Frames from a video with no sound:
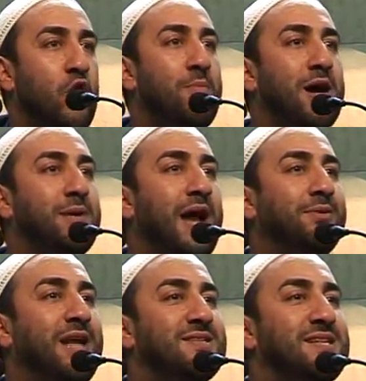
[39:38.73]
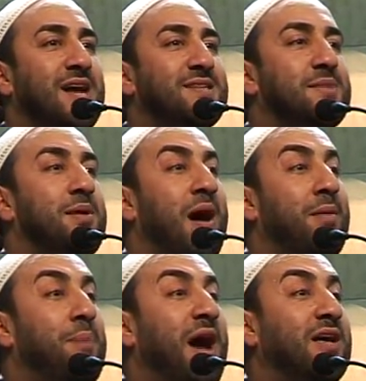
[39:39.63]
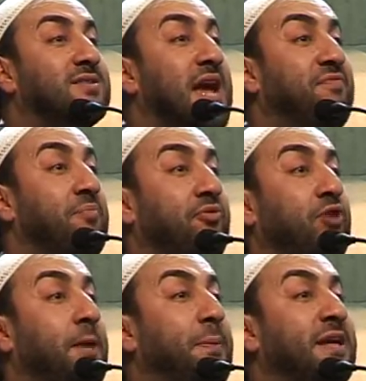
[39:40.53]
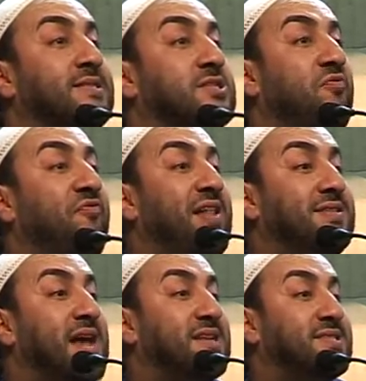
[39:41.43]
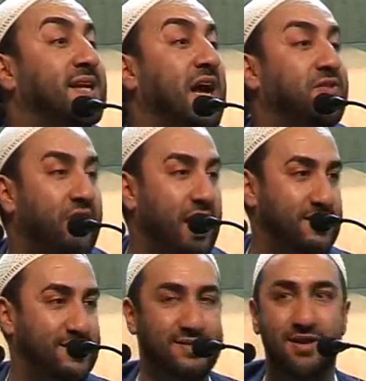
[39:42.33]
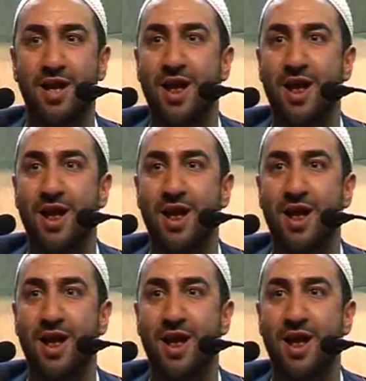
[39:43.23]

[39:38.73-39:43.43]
Umar bin Abdul Aziz asked him. Imam al-Baqir gave him 3 pieces of fantastic advice.